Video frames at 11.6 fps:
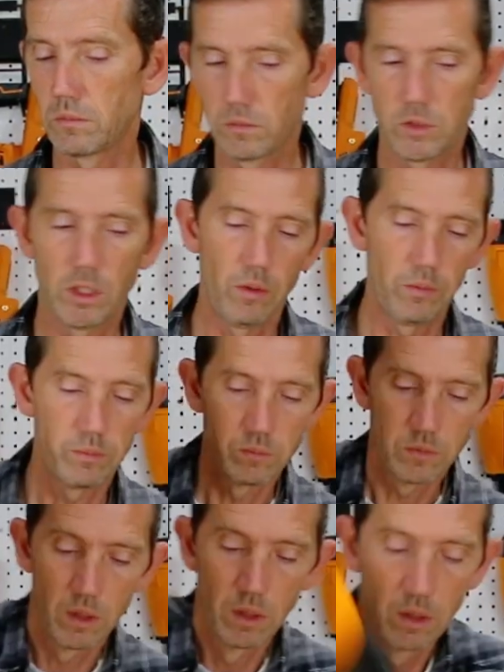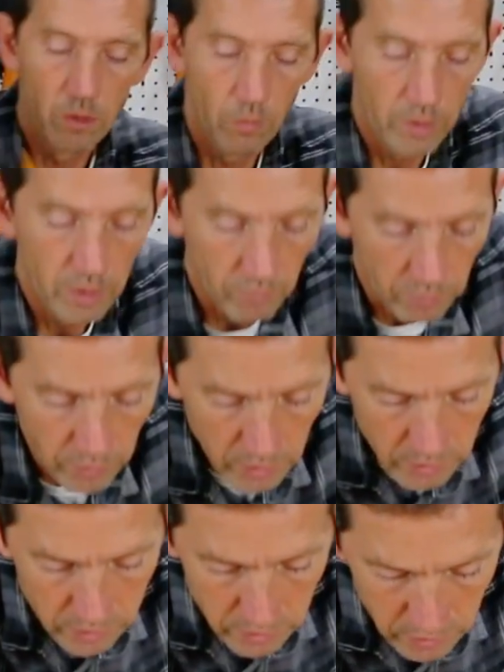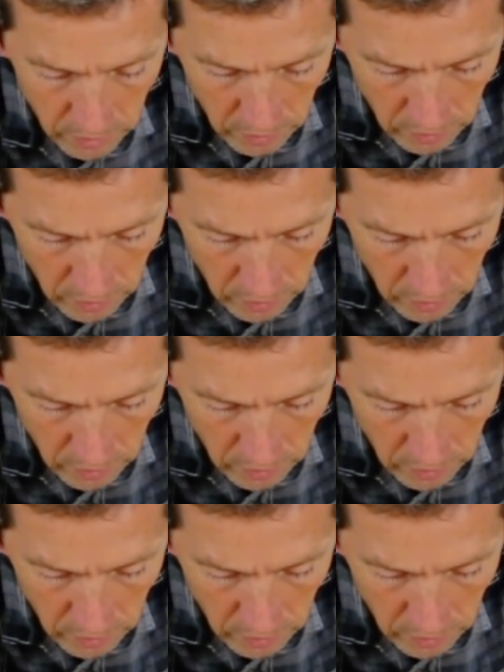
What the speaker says: So go ahead and finish.